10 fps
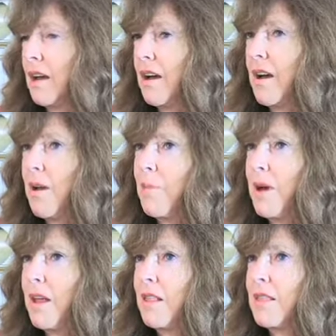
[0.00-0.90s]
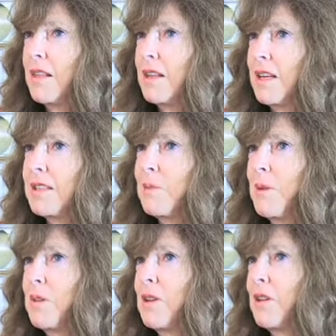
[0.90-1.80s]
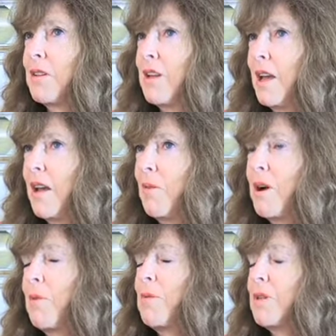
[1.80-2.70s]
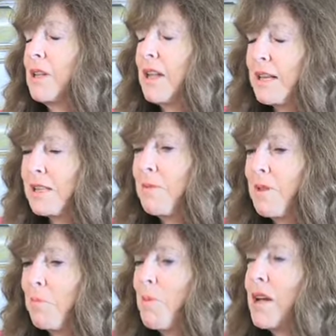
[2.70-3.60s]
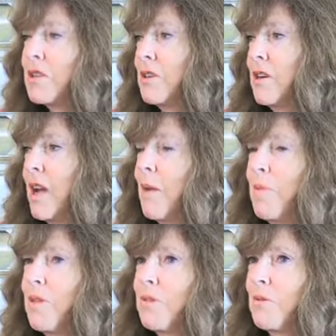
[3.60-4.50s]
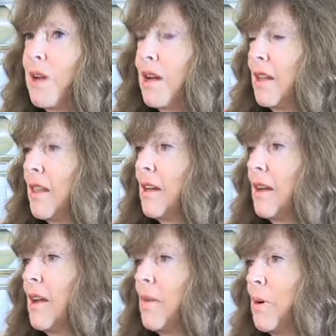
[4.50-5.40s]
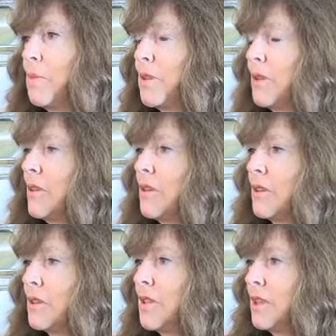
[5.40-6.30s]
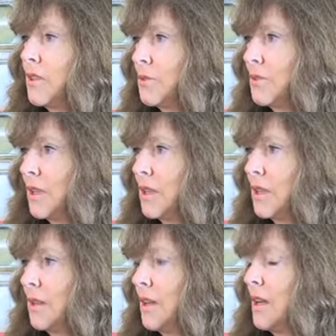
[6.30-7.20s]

The last time I looked, the last time they measured M3, I think it came up to 13 trillion.